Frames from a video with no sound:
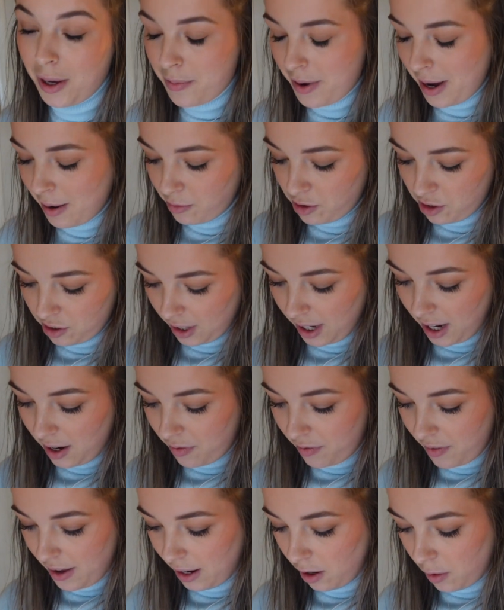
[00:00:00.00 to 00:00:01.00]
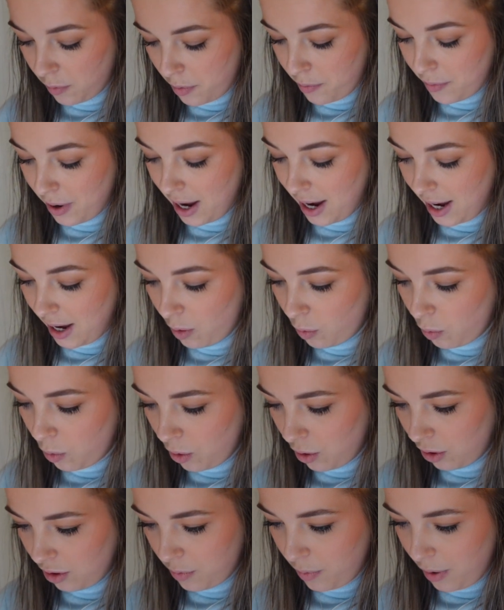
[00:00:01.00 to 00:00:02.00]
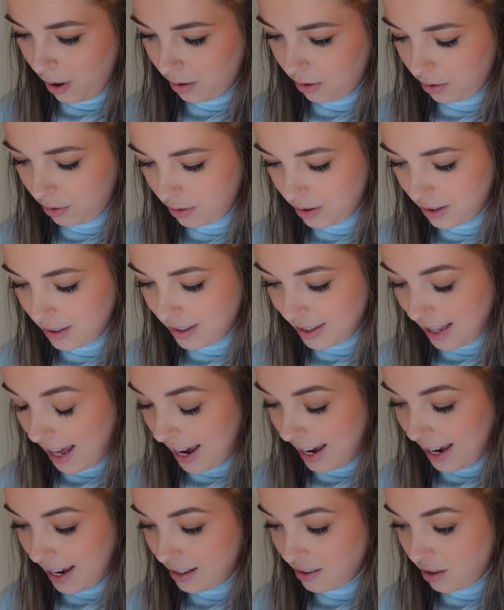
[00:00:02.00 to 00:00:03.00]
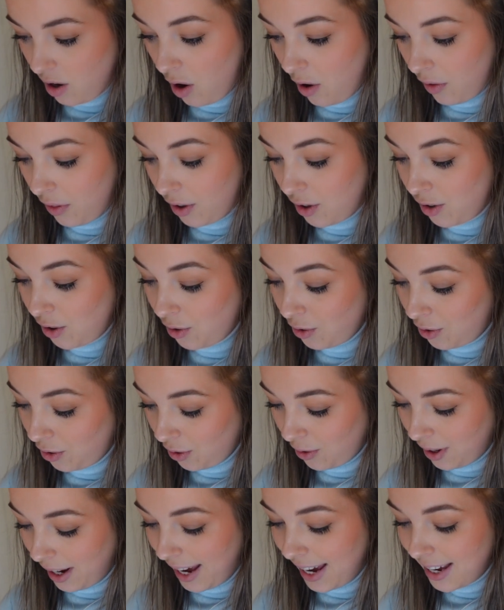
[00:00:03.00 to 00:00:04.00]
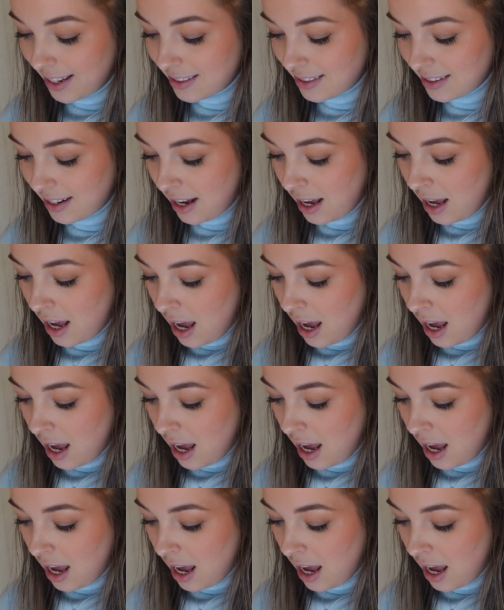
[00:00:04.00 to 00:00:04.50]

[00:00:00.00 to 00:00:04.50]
but I'm just going to fill up my water bottle since that is on the to-do list.